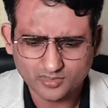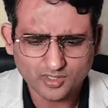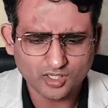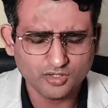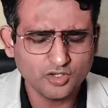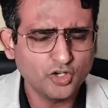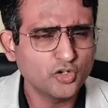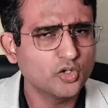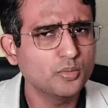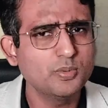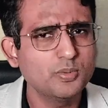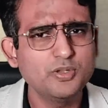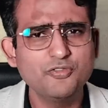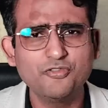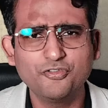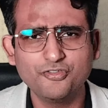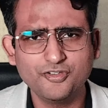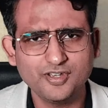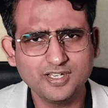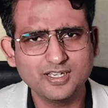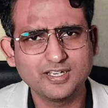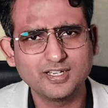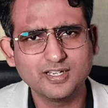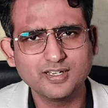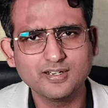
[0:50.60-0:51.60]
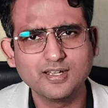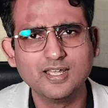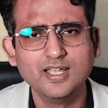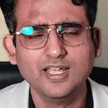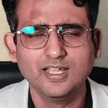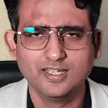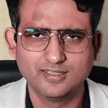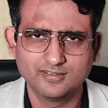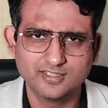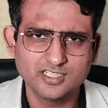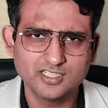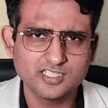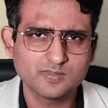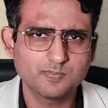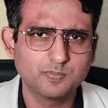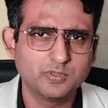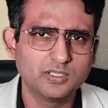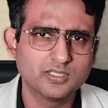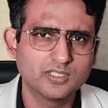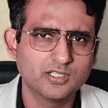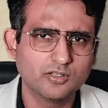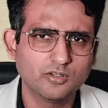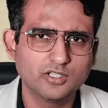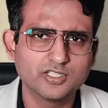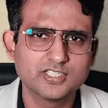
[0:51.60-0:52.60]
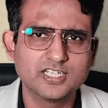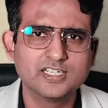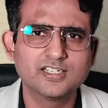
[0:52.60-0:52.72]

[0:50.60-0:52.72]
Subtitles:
Now, to be fair, this particular